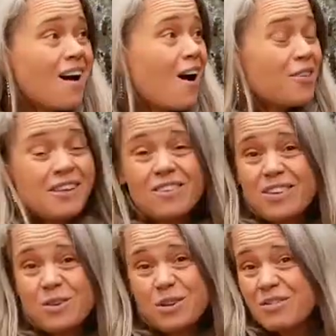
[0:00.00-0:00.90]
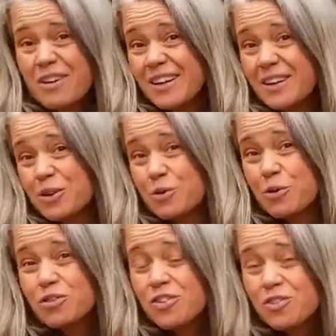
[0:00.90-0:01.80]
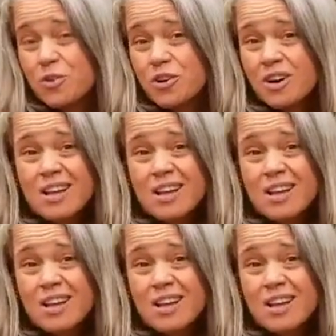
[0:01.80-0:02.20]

are things that you can find in a grocery store,